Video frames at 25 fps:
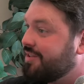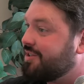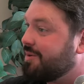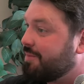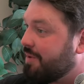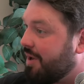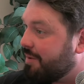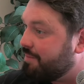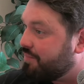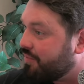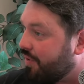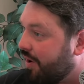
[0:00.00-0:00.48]

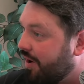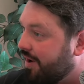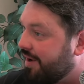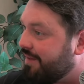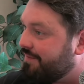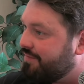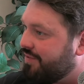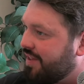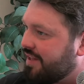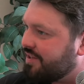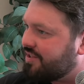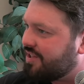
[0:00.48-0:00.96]
someone like
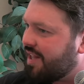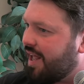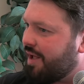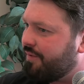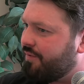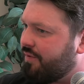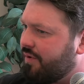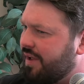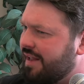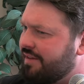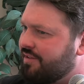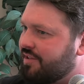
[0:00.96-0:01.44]
Brian that's
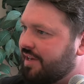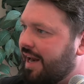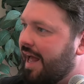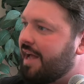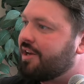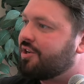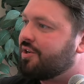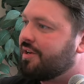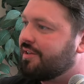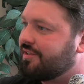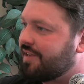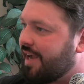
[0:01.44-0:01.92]
there for
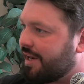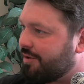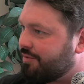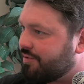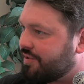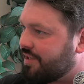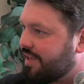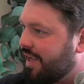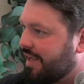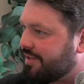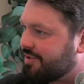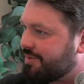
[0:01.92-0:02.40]
intellectual
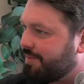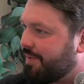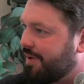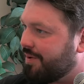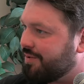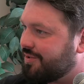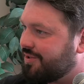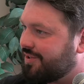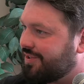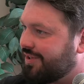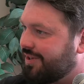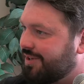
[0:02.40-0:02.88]
integrity as
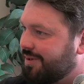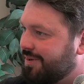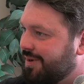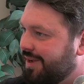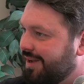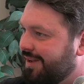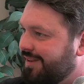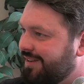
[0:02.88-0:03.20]
opposed to